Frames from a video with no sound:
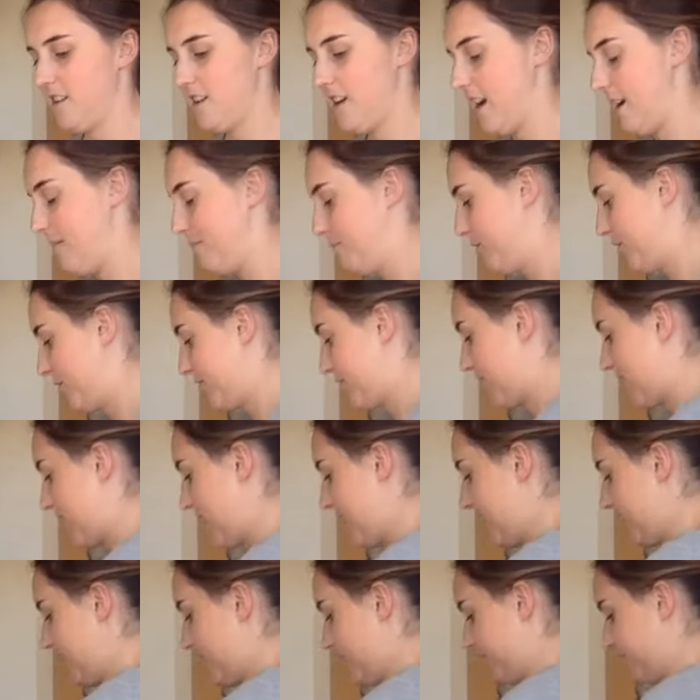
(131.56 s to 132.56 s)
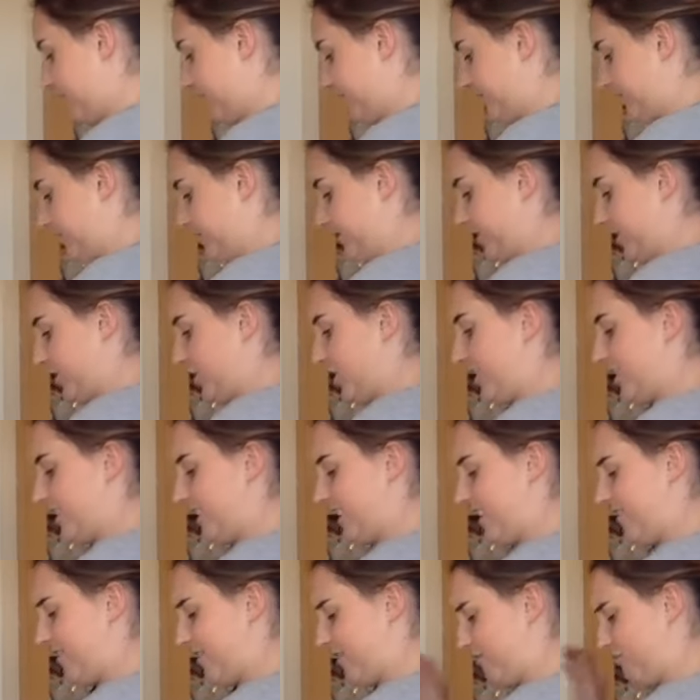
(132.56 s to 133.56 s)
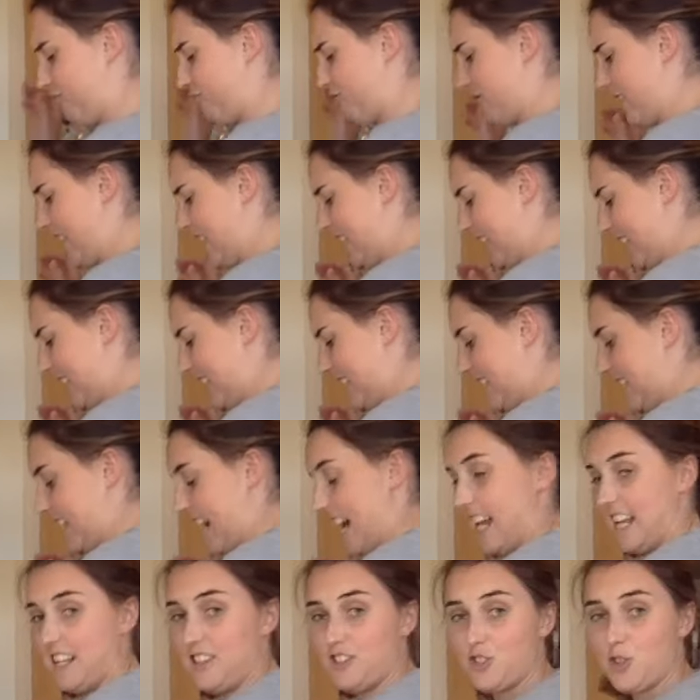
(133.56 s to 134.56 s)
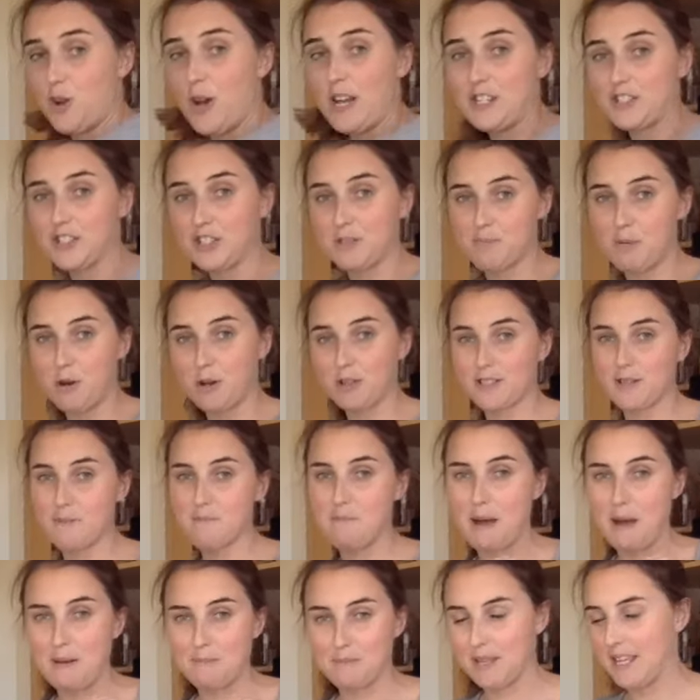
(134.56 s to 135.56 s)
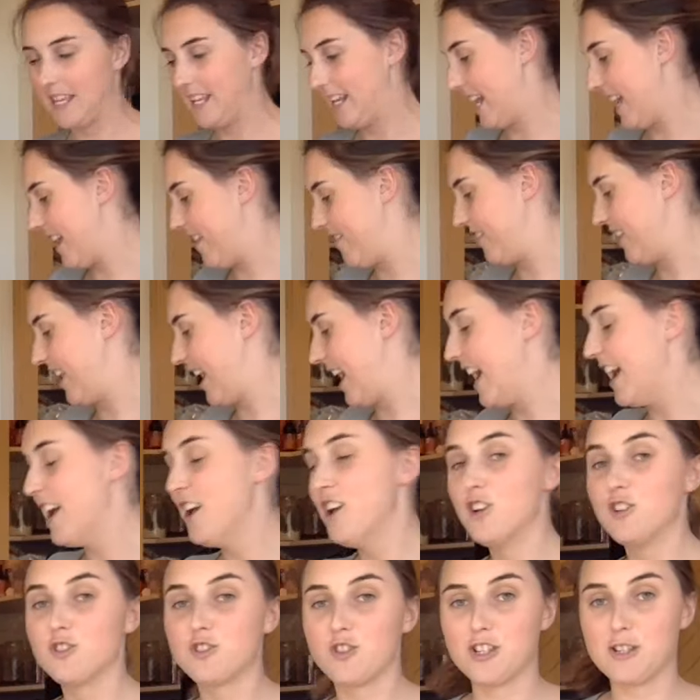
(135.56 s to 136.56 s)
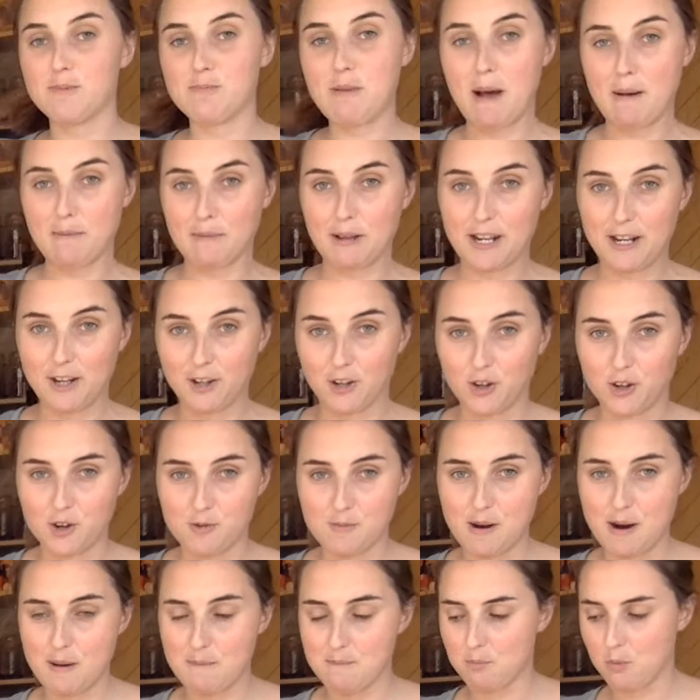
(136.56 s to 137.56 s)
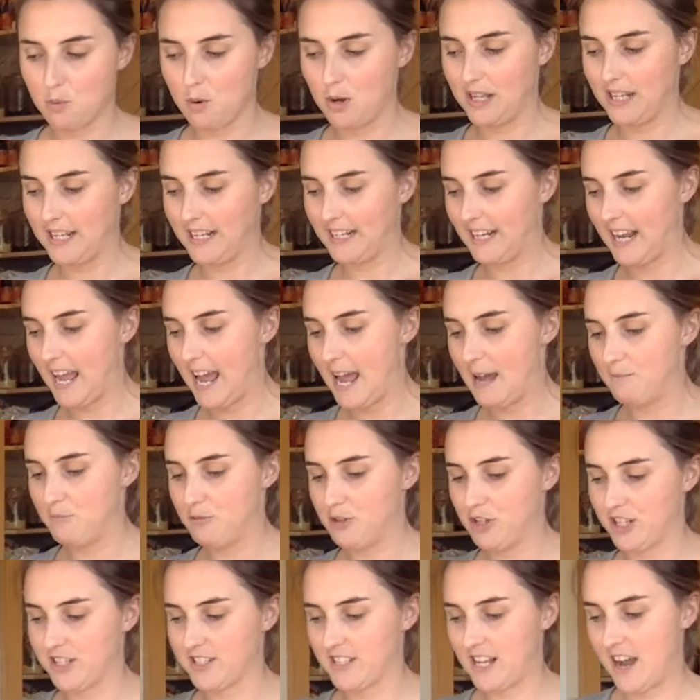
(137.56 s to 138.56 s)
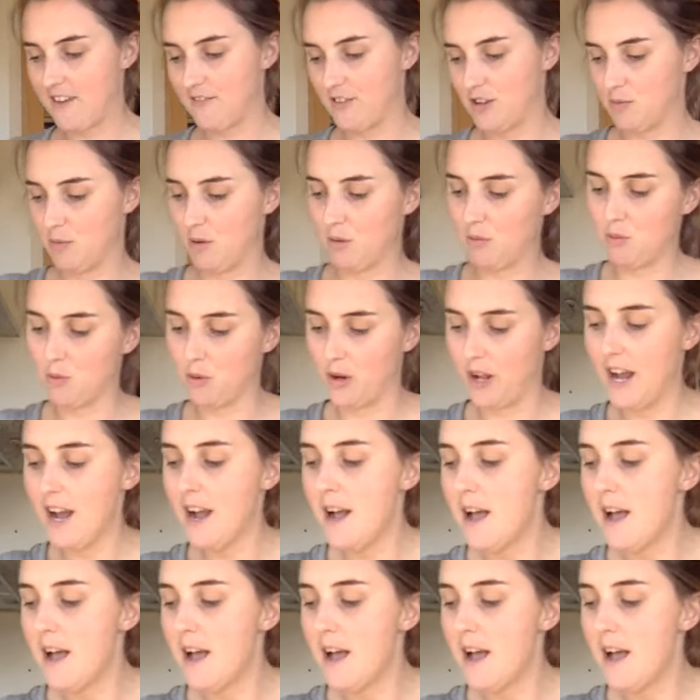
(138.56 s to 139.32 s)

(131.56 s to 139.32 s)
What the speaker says: I'm just she hasn't even really started. So I just put some pumpkin in there. So there's pumpkin and kumara boiling and just covered with water.